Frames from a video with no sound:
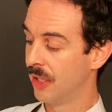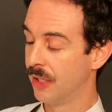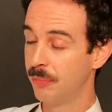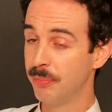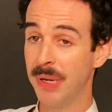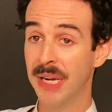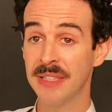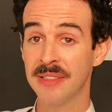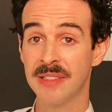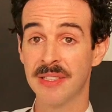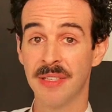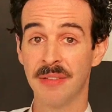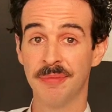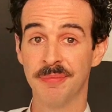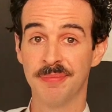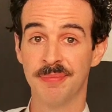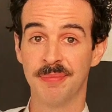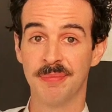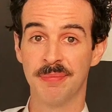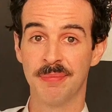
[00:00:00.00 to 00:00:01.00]
But
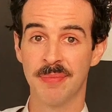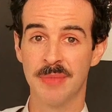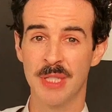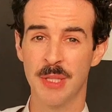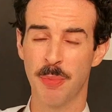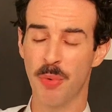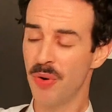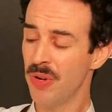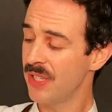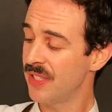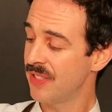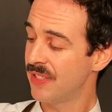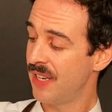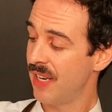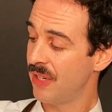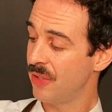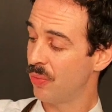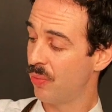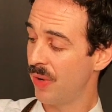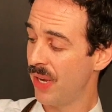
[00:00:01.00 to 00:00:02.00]
the boy
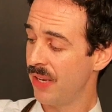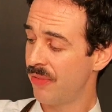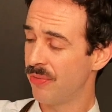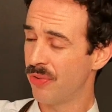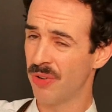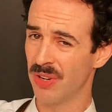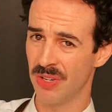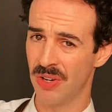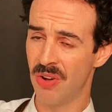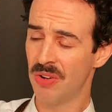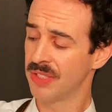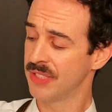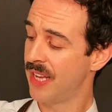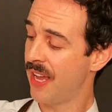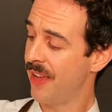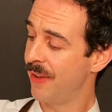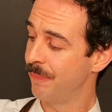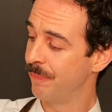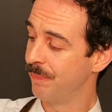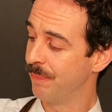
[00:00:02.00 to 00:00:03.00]
stayed away for a long
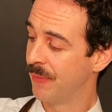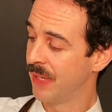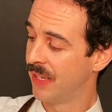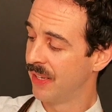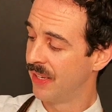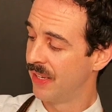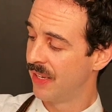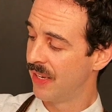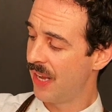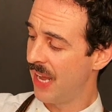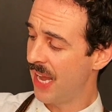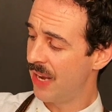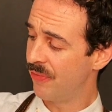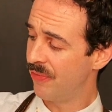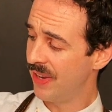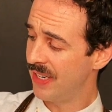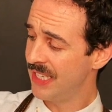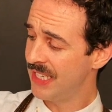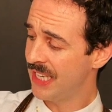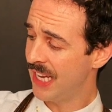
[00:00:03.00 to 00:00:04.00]
time, and
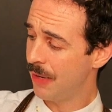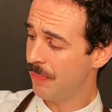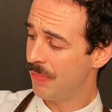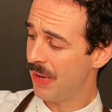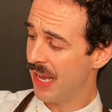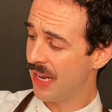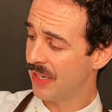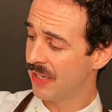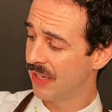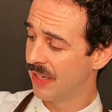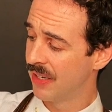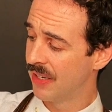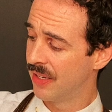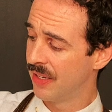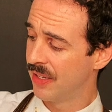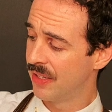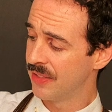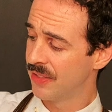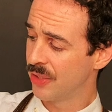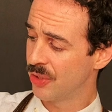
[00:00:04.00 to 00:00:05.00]
when he came back,
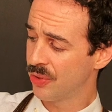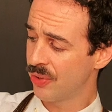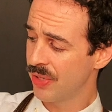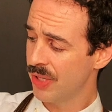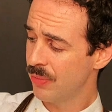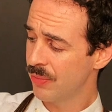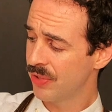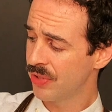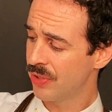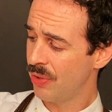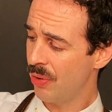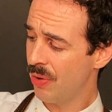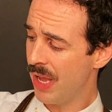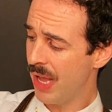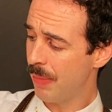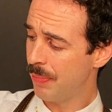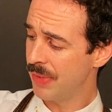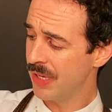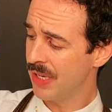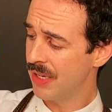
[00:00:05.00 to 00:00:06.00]
the tree was so
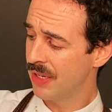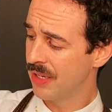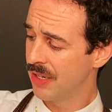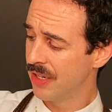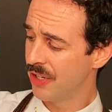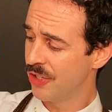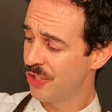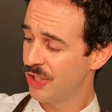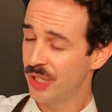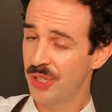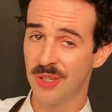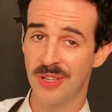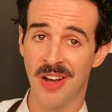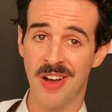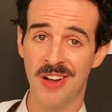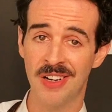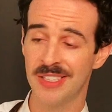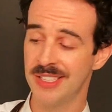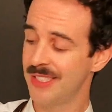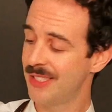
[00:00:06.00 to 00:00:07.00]
happy she could
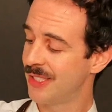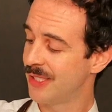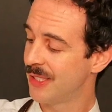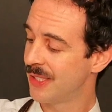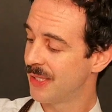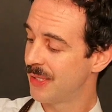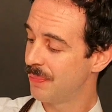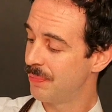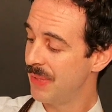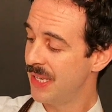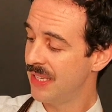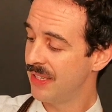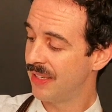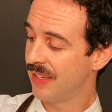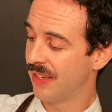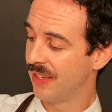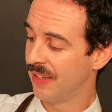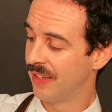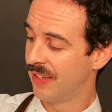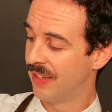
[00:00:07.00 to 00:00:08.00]
hardly
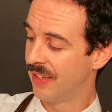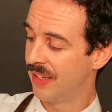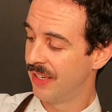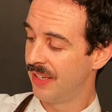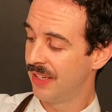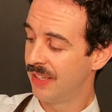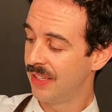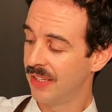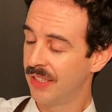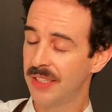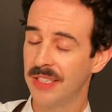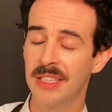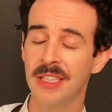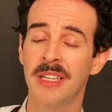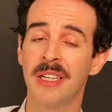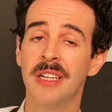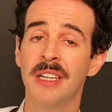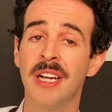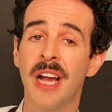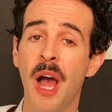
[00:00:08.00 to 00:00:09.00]
speak.
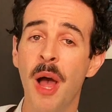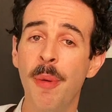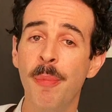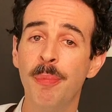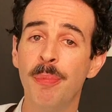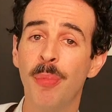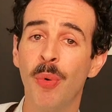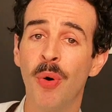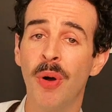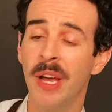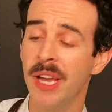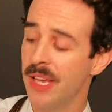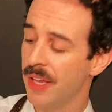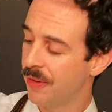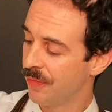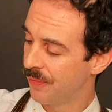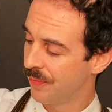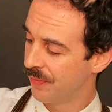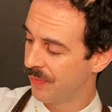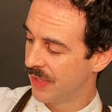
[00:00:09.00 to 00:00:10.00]
"Come, boy,"
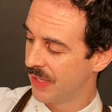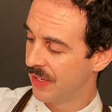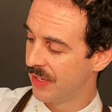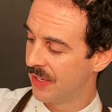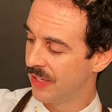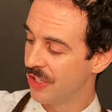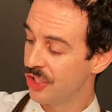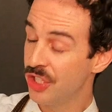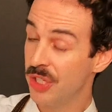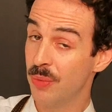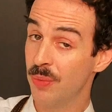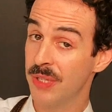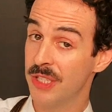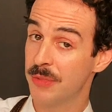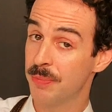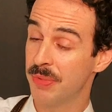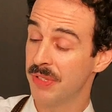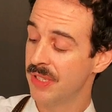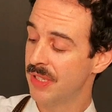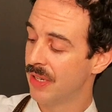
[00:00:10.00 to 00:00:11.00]
she
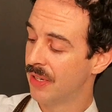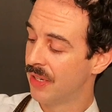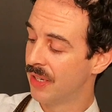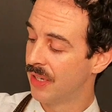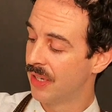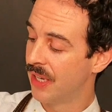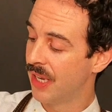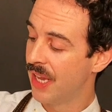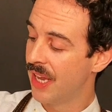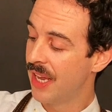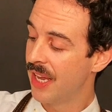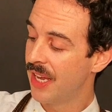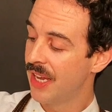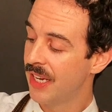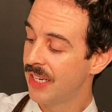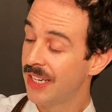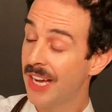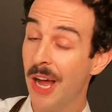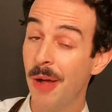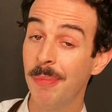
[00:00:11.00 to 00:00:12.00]
whispered.
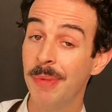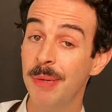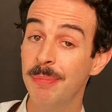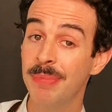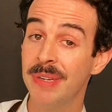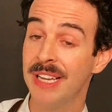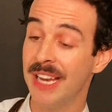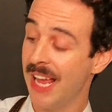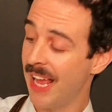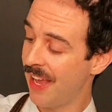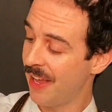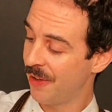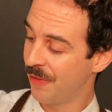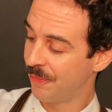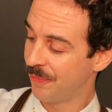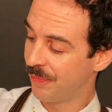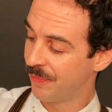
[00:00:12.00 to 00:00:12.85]
"Come and play."